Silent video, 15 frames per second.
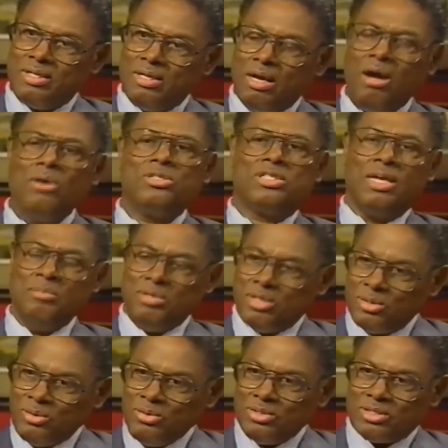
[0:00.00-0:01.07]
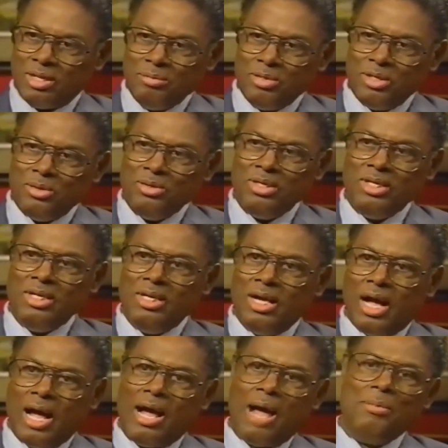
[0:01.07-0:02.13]
Oh, some do. Some do.
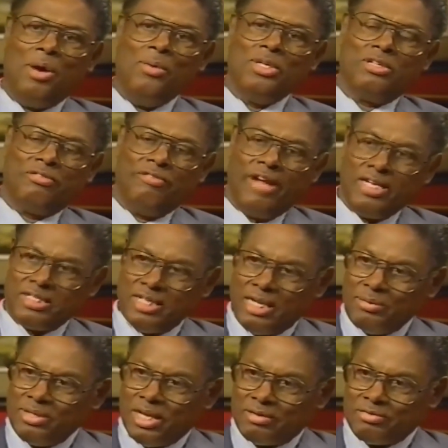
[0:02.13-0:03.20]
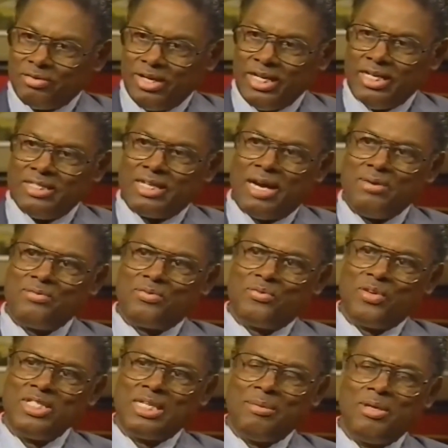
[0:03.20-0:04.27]
I'm always fascinated with that phrase.
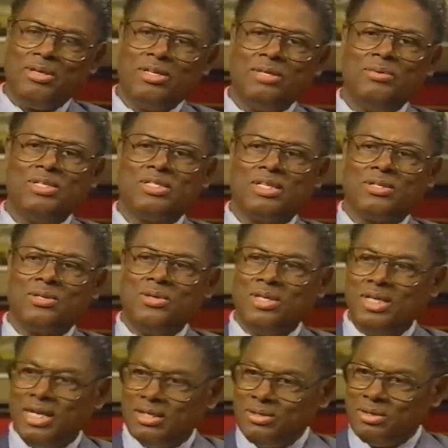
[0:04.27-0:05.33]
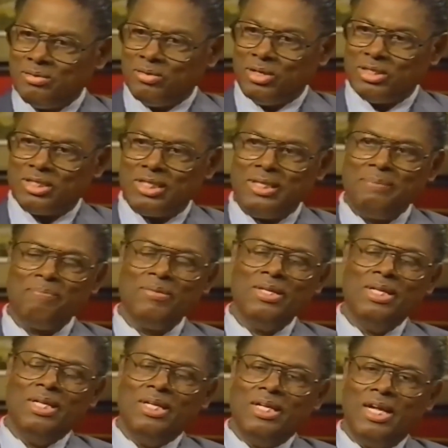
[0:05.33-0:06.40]
First time I heard it was at Cornell University,
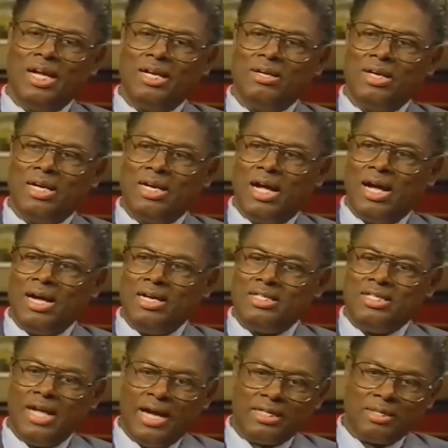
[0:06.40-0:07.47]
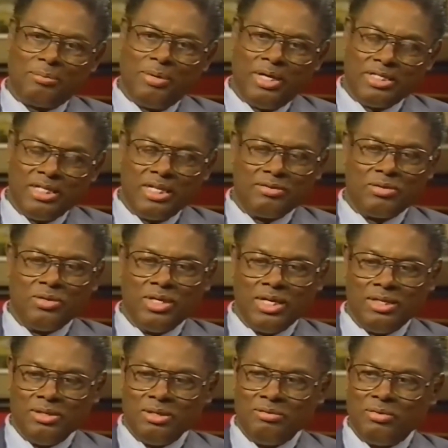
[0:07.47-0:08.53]
and I attacked the president of
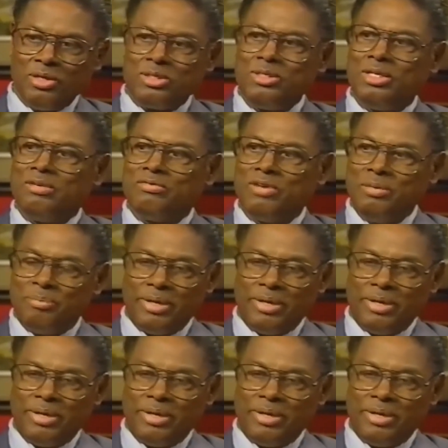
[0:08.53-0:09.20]
Cornell University on the front